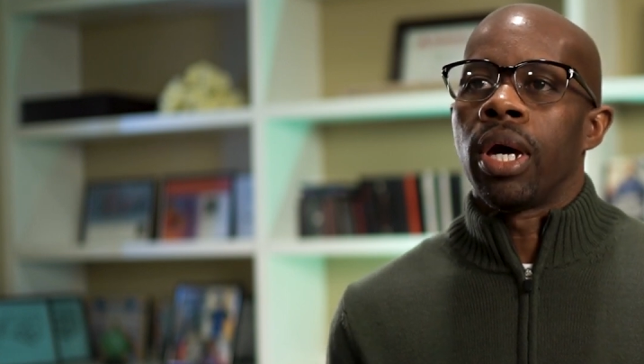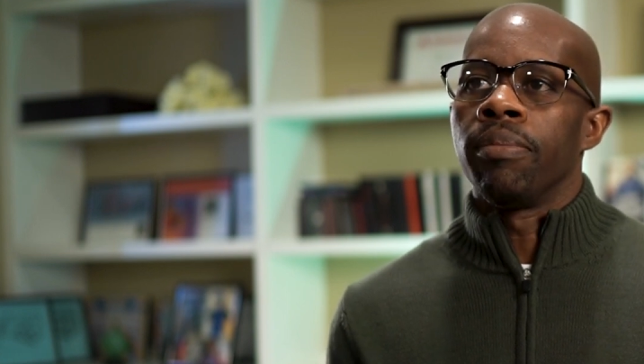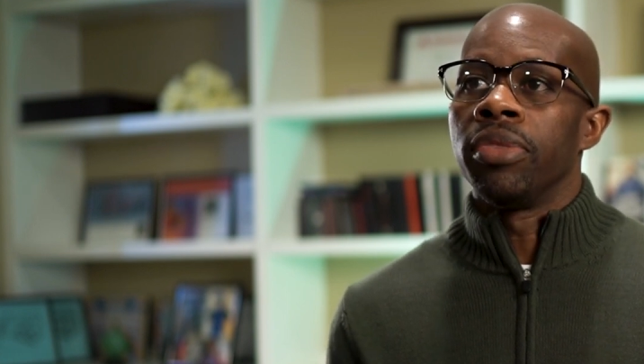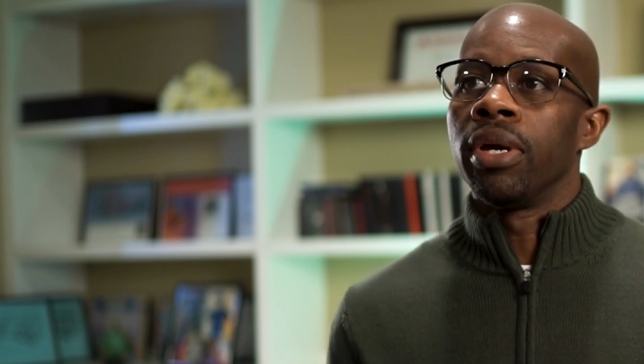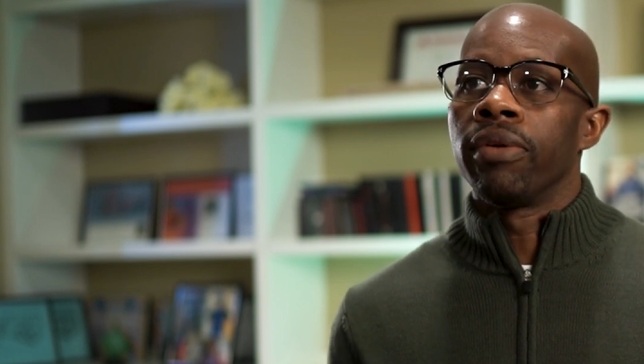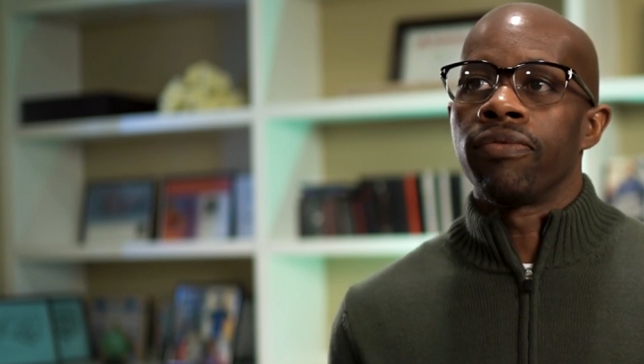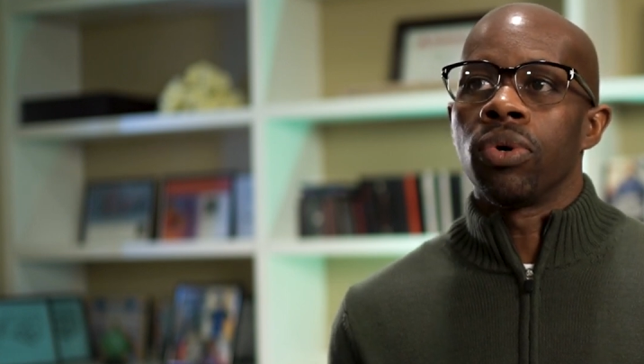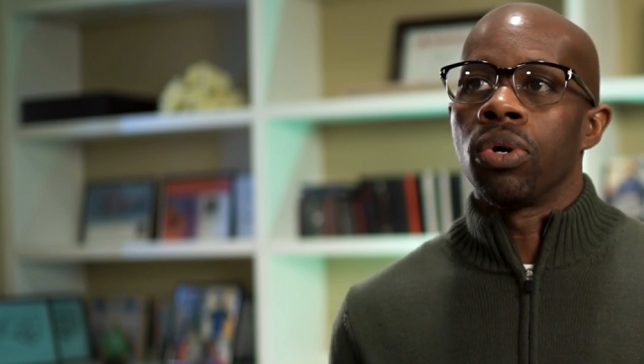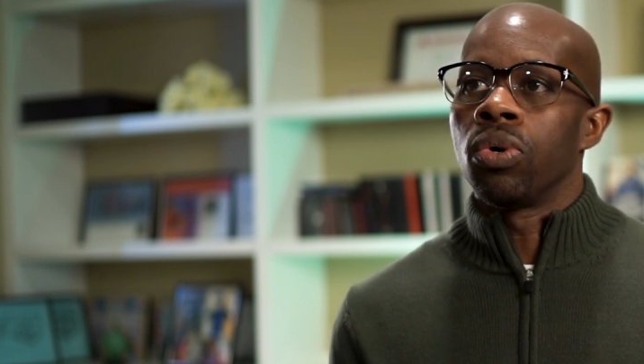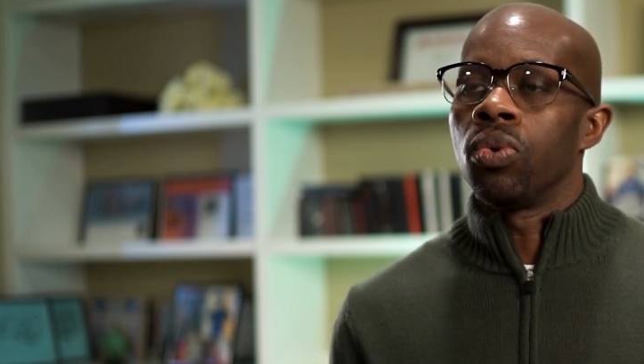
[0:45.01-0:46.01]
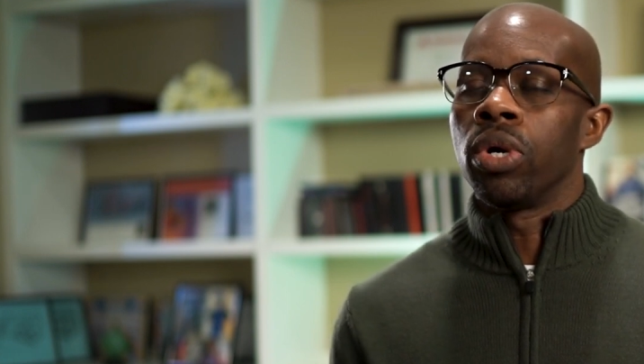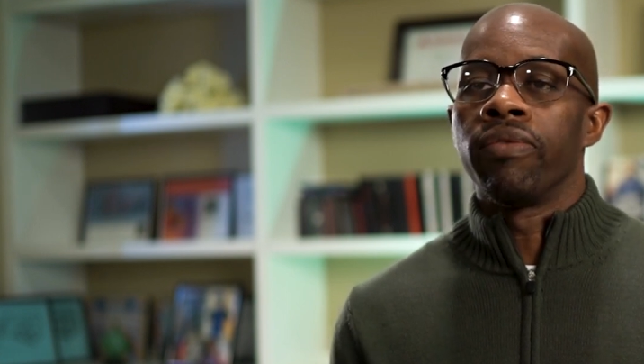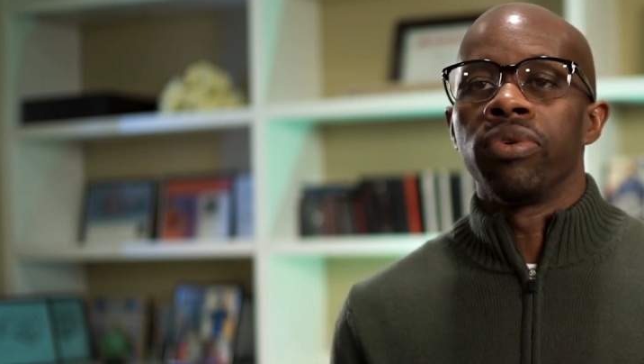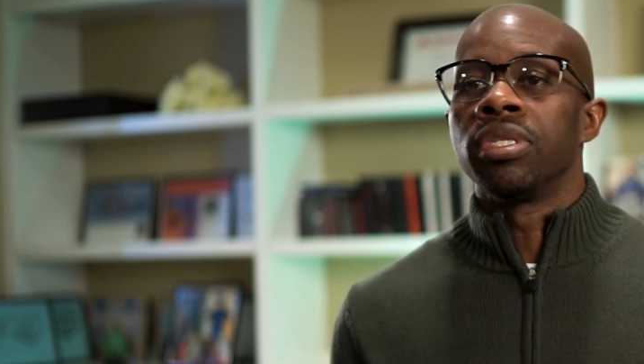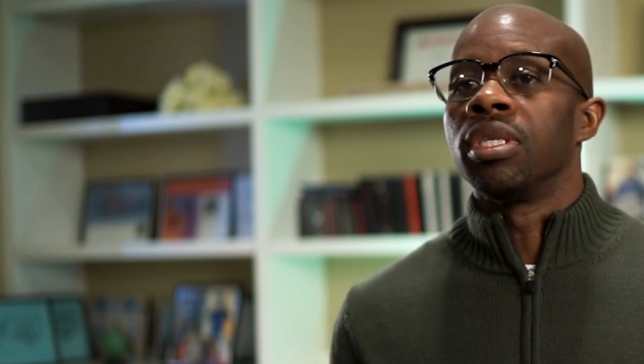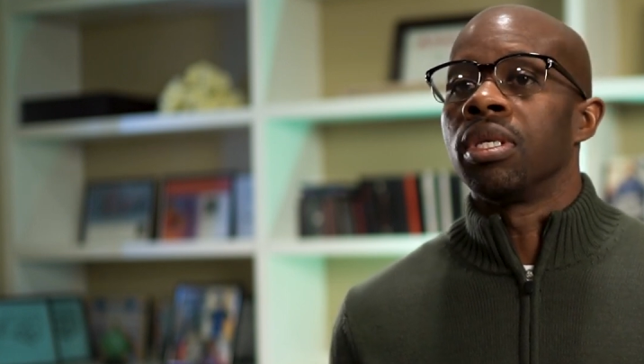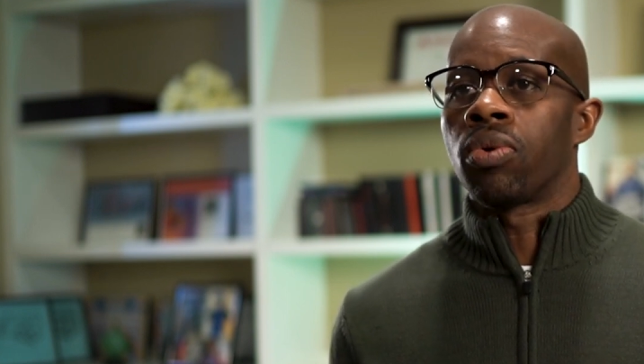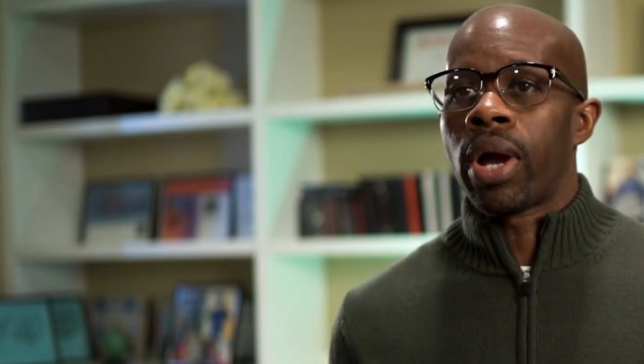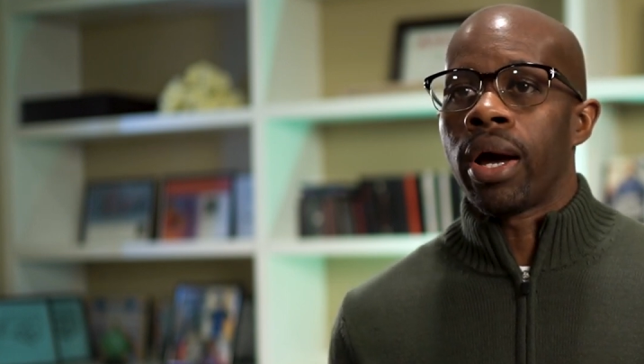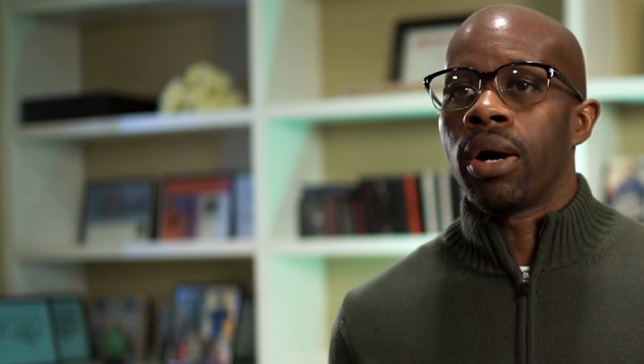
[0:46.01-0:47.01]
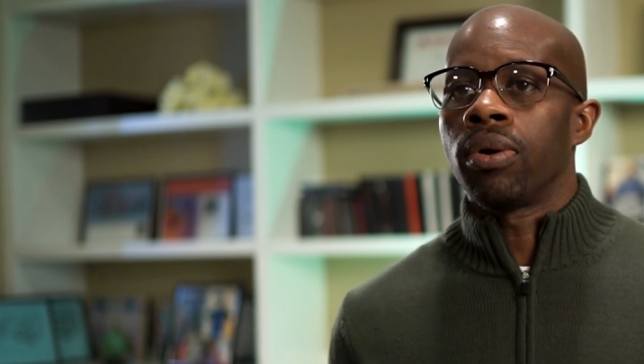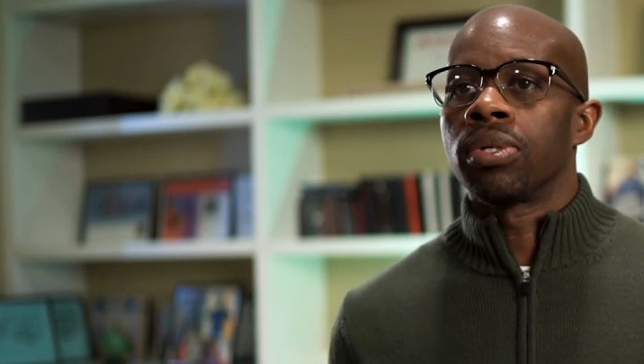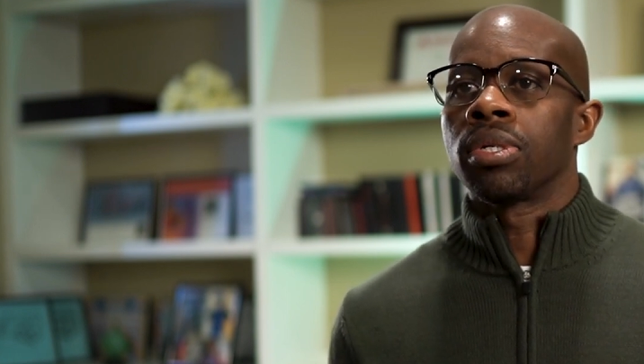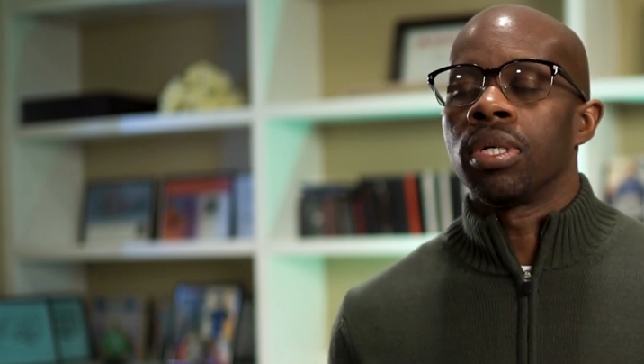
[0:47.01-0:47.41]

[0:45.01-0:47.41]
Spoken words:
I'm there for whoever is in the crowd.